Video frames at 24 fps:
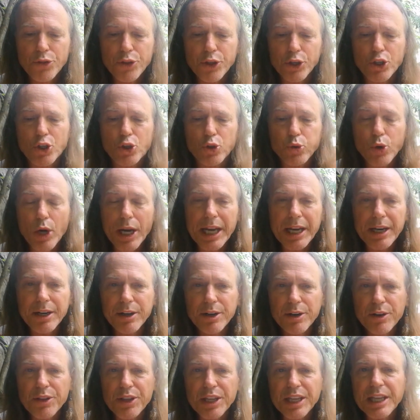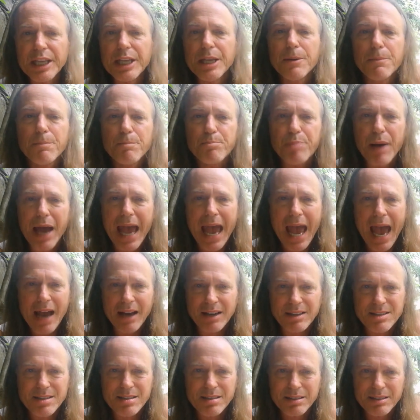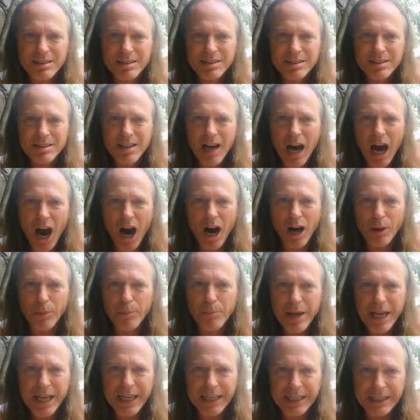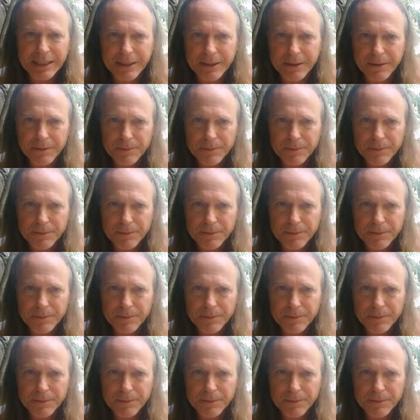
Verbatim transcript: the greater the impact I'll make.